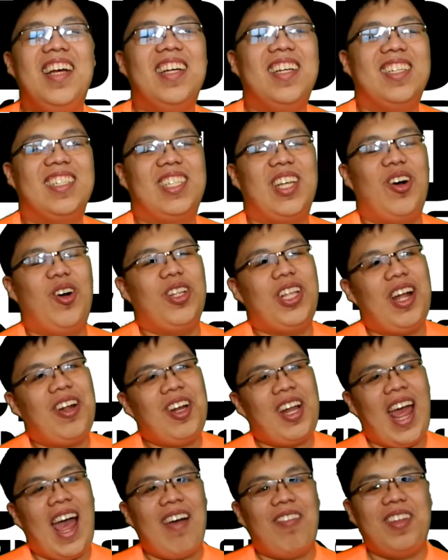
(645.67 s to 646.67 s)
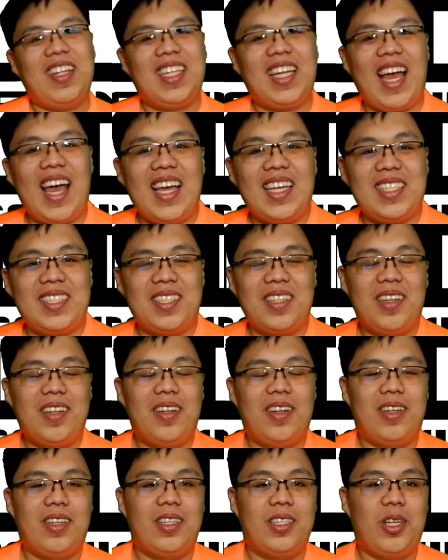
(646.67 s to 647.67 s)
So there you have it, guys.
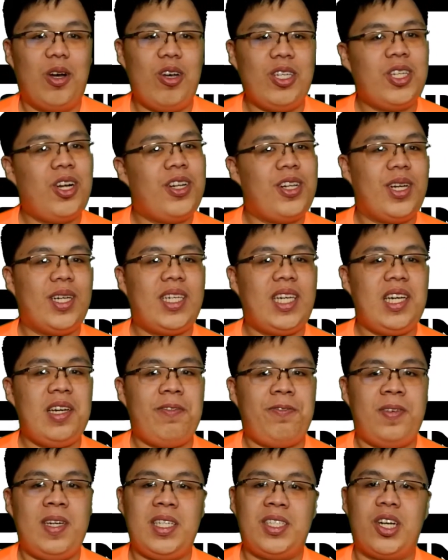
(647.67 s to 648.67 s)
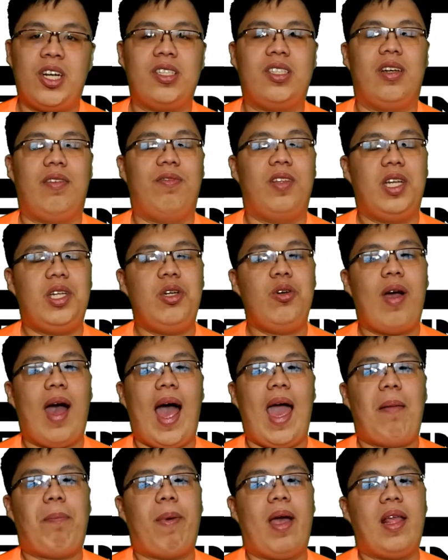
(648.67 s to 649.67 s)
Those are the key features of the new
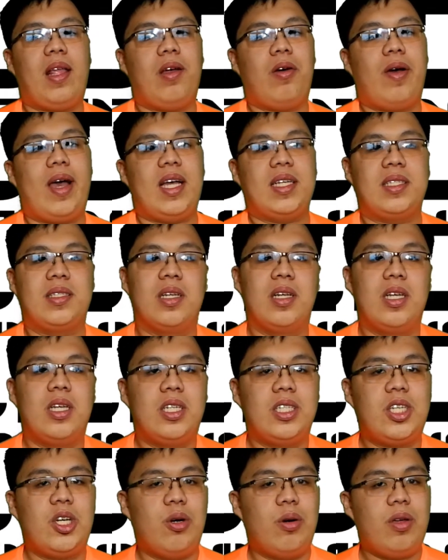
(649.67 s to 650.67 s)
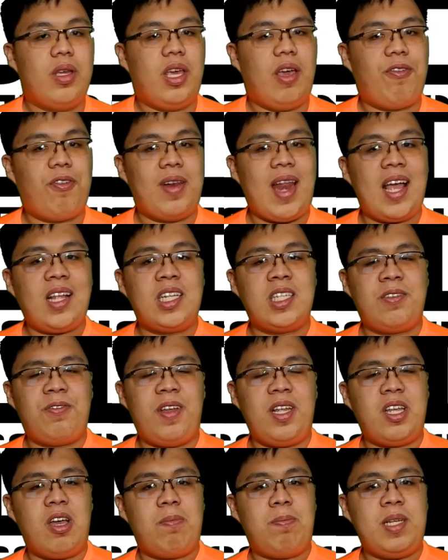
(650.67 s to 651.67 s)
iPadOS. So if you like this
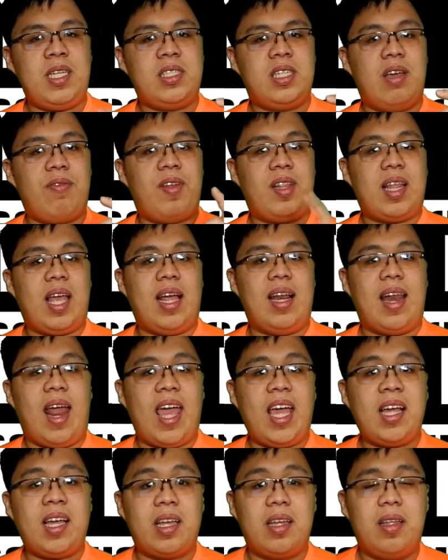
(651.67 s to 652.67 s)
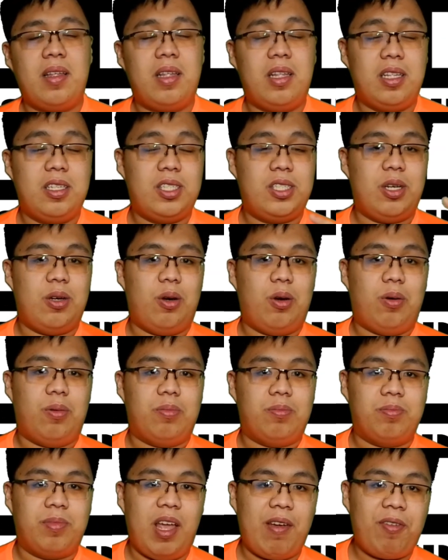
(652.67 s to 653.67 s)
video, please give it a like. So
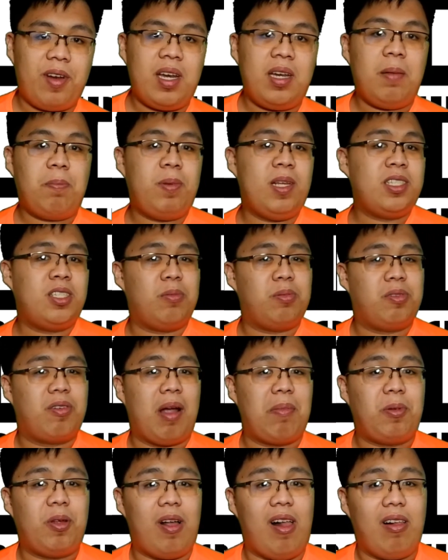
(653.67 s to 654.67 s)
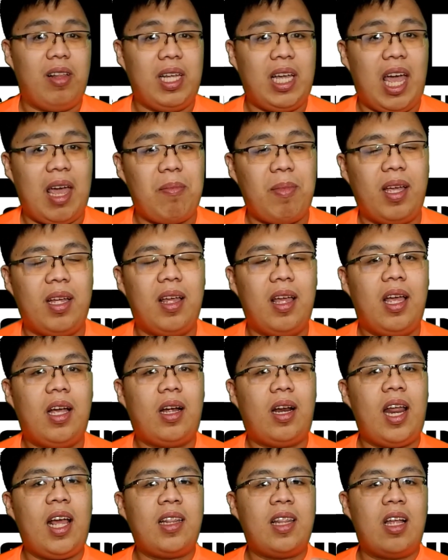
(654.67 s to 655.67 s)
definitely please subscribe to LDGaming.
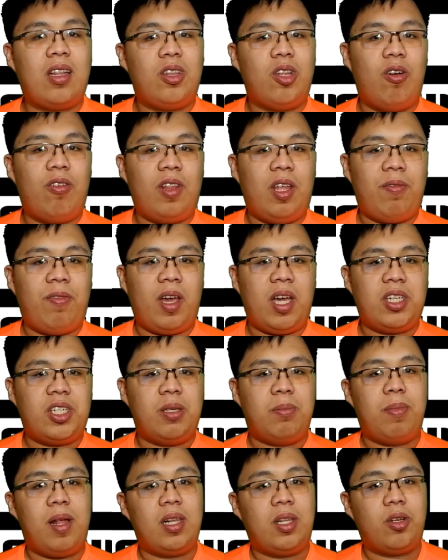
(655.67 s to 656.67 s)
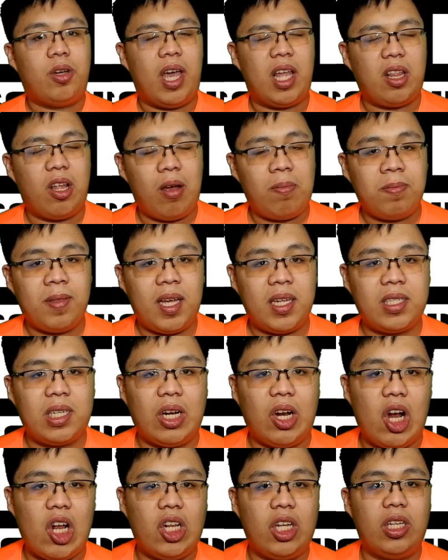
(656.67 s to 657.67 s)
Click that notification bell to get updates
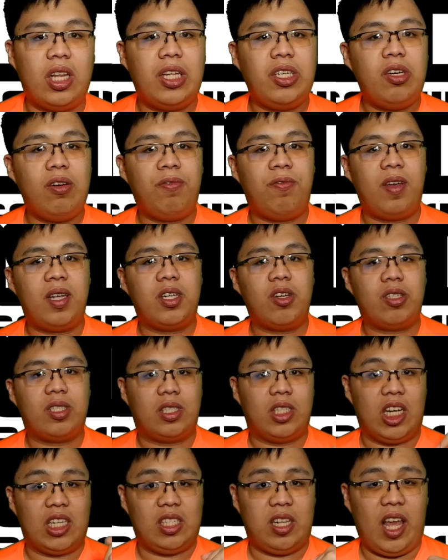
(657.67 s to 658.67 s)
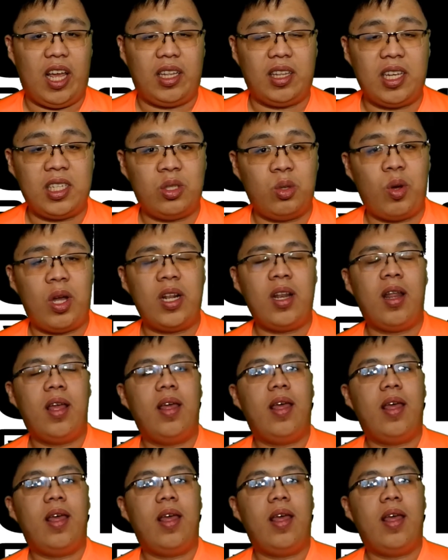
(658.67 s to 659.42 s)
regarding the new videos just like this one.